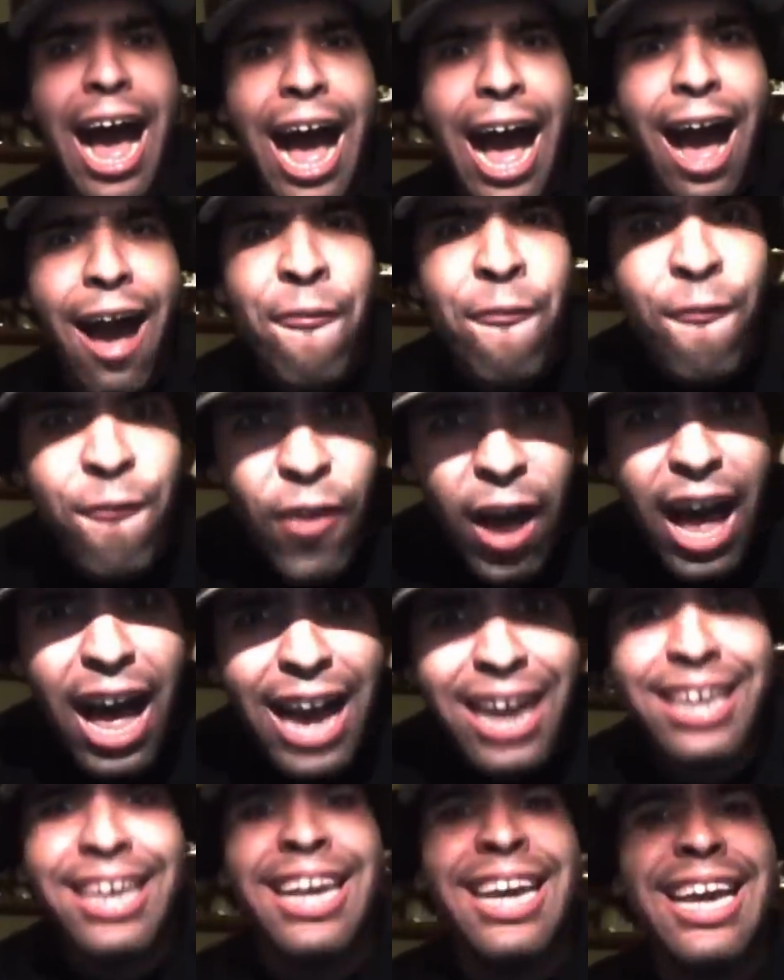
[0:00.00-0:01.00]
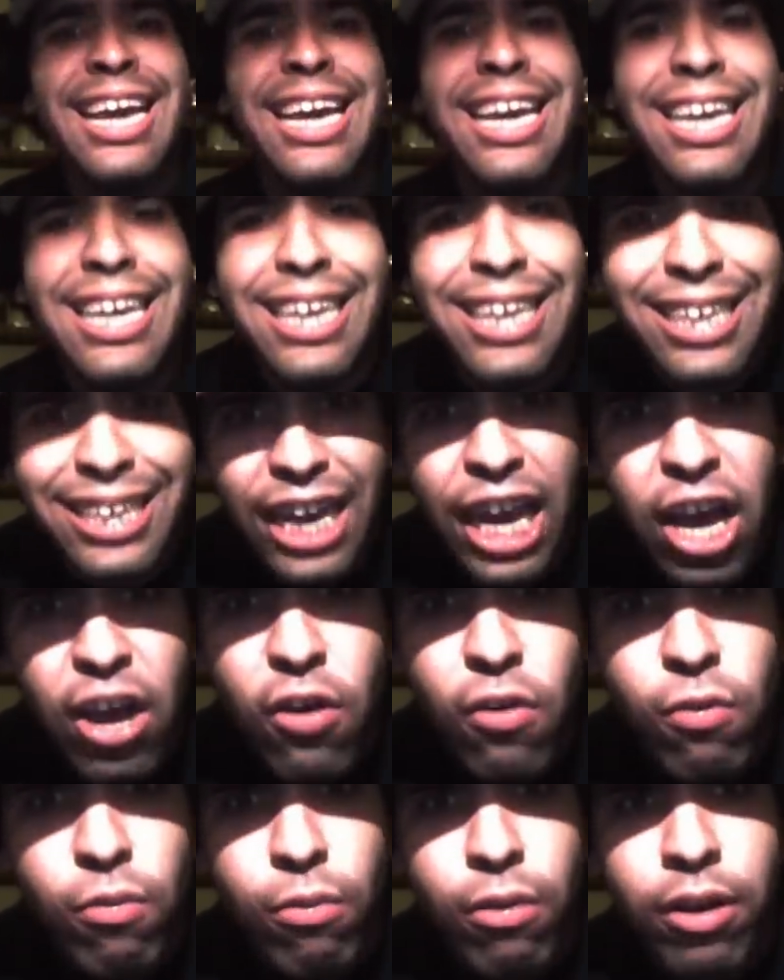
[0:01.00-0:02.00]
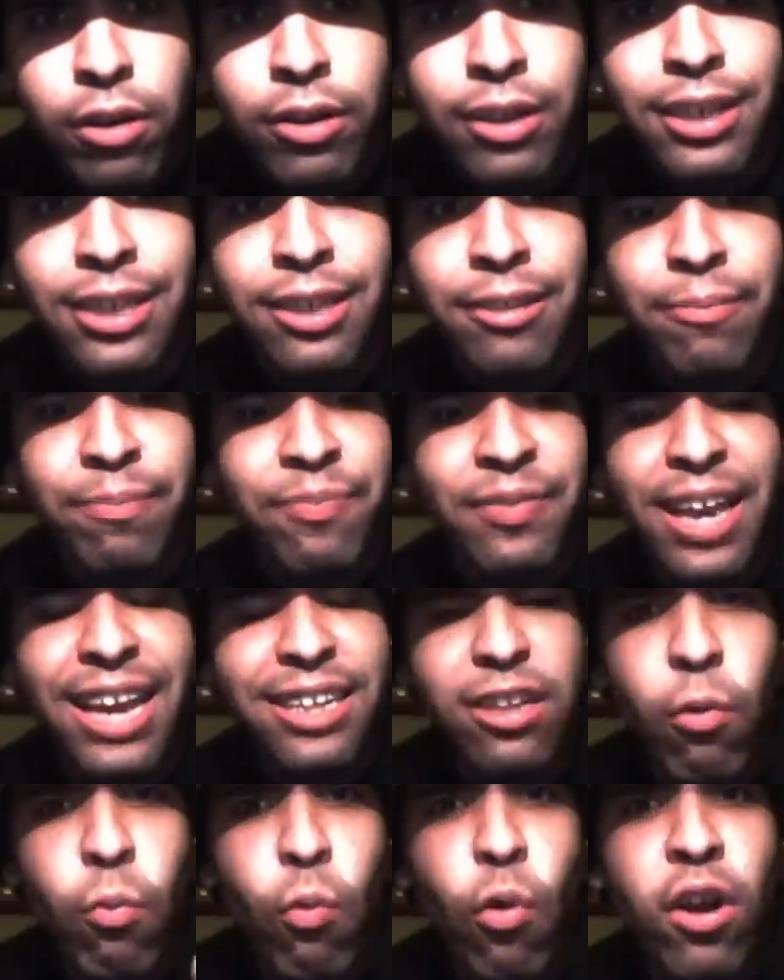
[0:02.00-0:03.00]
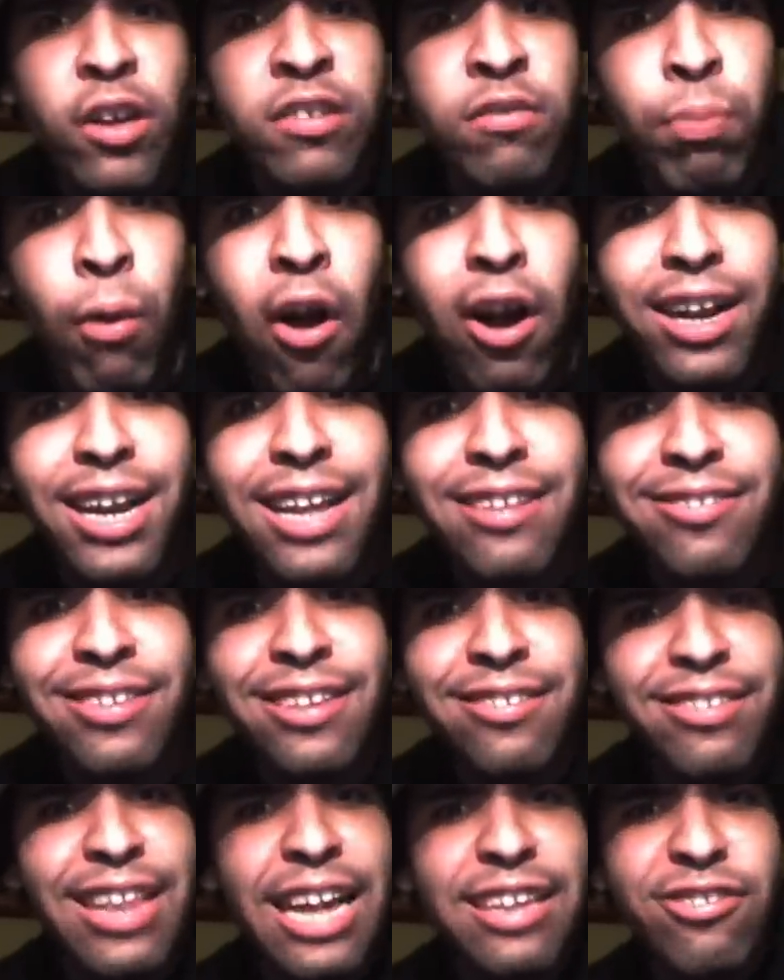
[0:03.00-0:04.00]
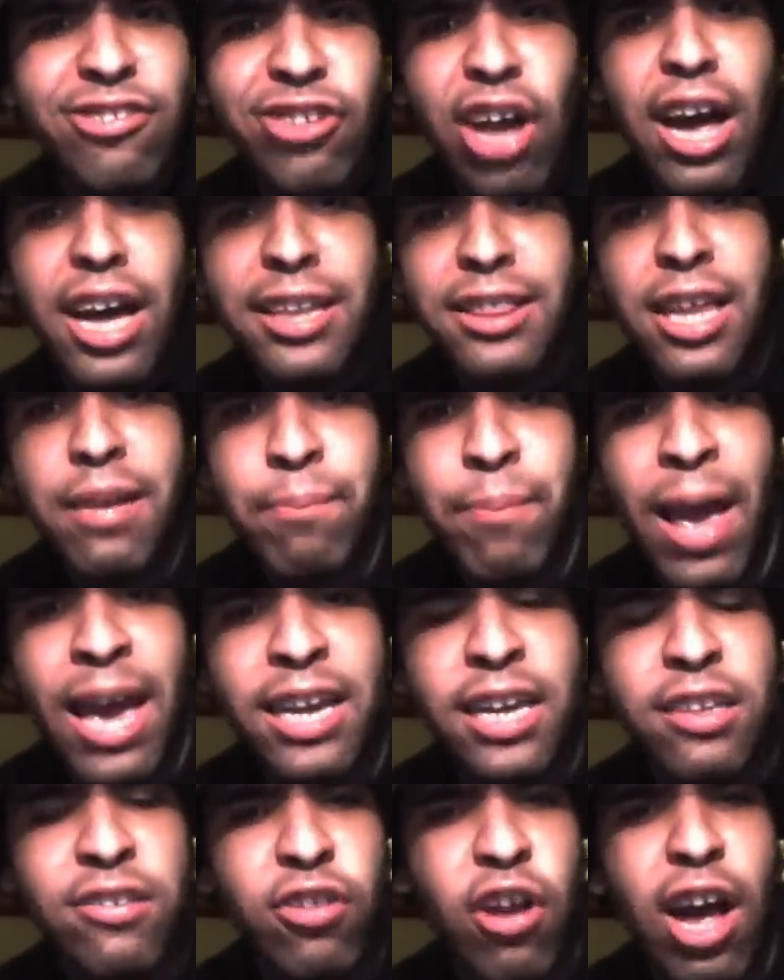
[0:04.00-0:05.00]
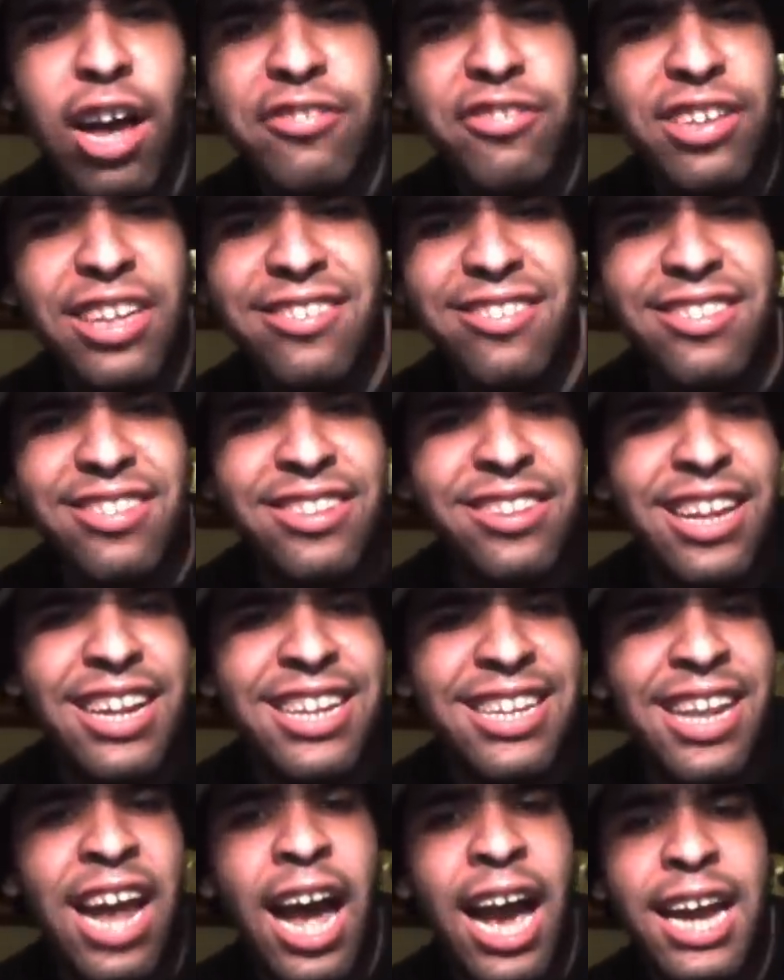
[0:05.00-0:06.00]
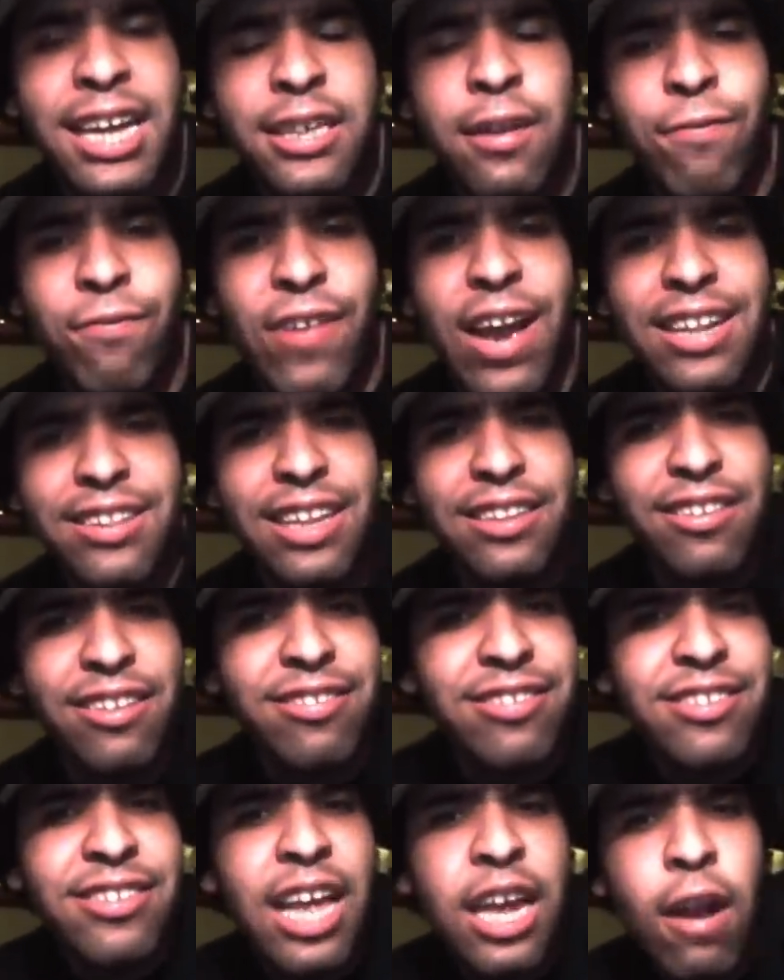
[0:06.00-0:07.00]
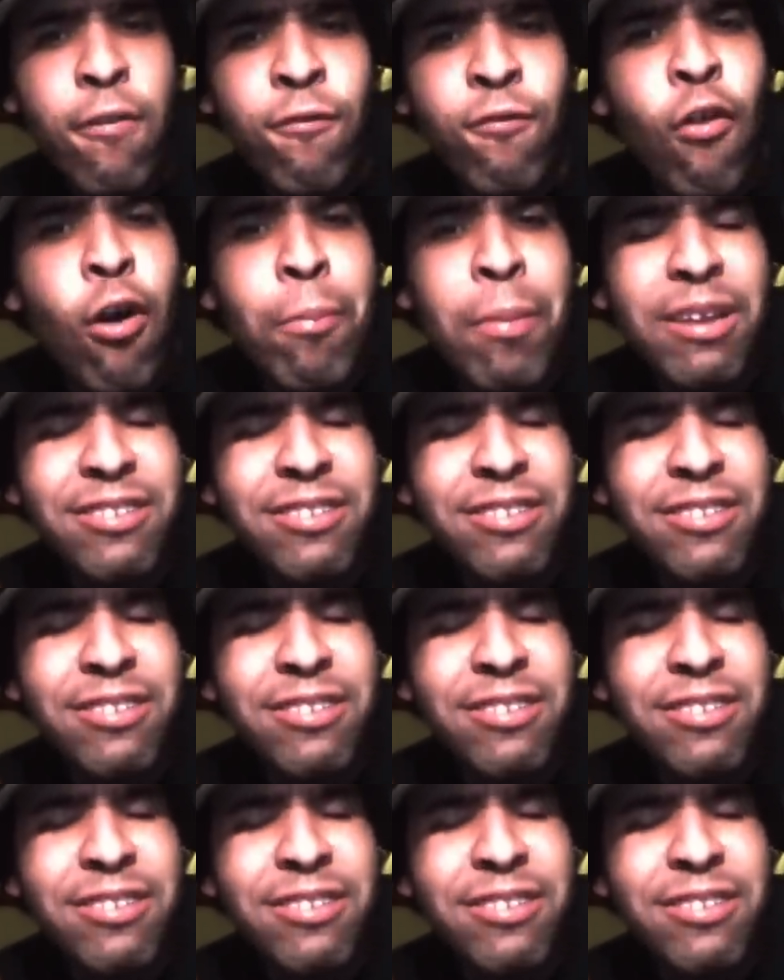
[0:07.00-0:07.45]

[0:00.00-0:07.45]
Fuck you. And the worst part is, is that Jonathan McIntosh is denying the fact that this is not a form of